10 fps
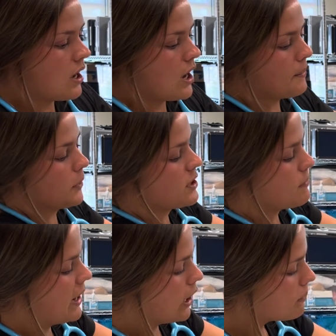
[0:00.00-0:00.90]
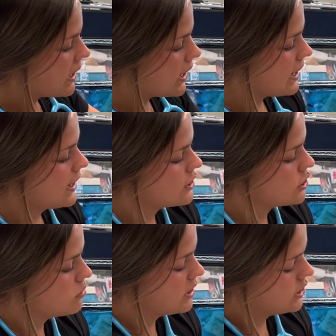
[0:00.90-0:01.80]
I'm going to palpate.
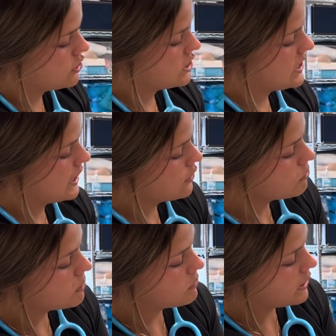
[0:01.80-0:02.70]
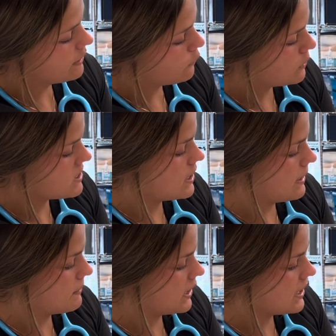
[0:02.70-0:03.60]
Can you just take a normal breath for me, and
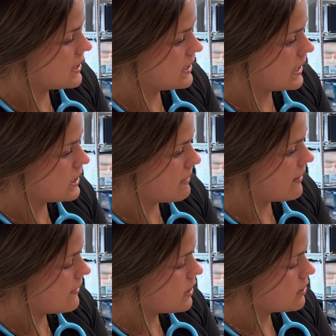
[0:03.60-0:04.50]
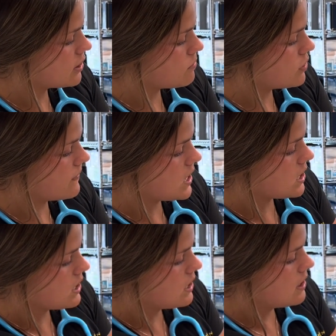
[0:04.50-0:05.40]
I'm going to assess my fingers
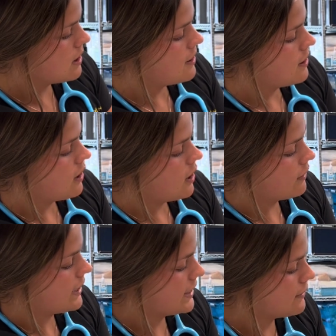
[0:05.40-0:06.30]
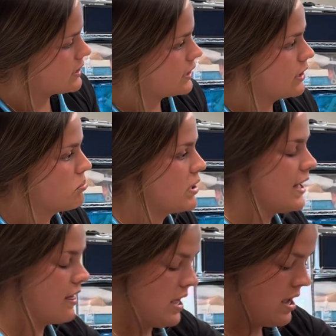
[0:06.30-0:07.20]
moving. All right, that was a good breath.